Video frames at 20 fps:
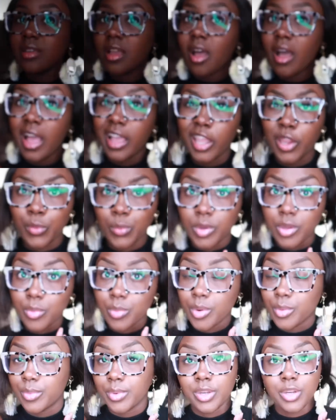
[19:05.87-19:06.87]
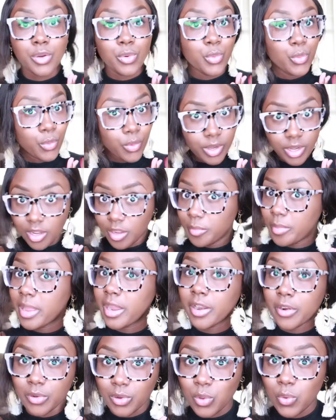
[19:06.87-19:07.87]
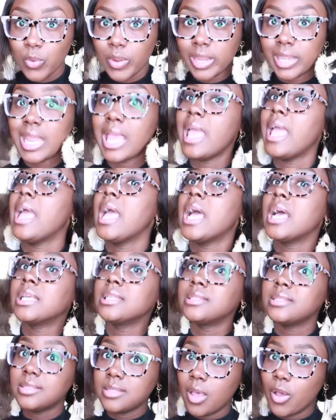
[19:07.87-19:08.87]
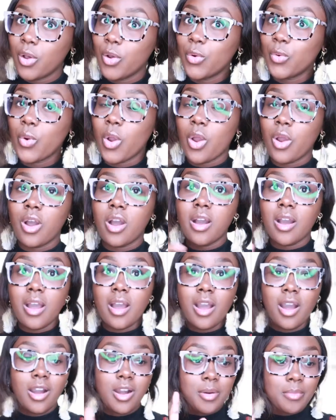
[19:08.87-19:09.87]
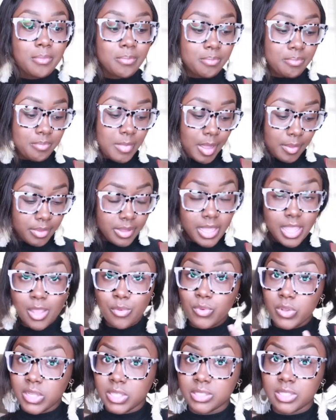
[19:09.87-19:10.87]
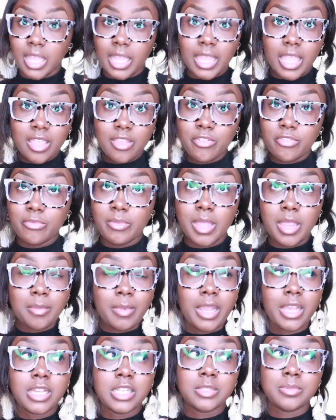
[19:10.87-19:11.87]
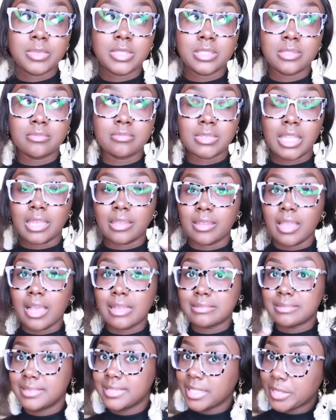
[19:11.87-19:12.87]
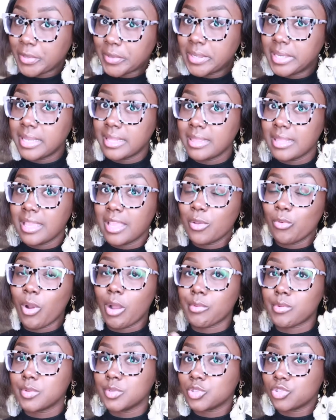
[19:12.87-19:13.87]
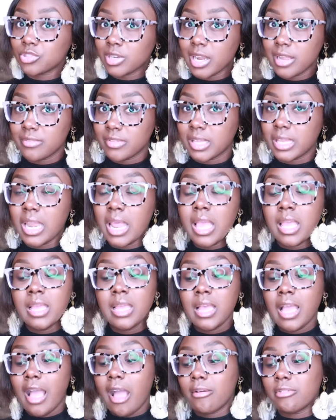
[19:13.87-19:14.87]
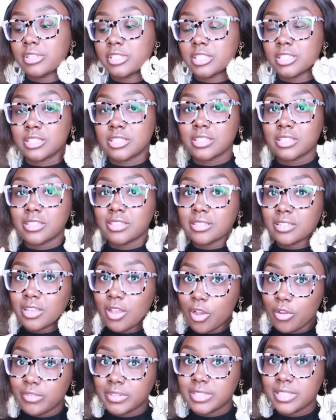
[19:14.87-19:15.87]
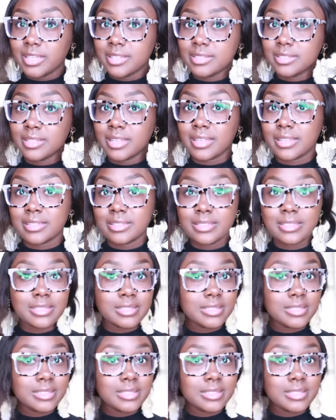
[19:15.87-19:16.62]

y'all i get real real real real paranoid so um my plan was like if me and my husband like got sick or anything while we was traveling i would just covid test us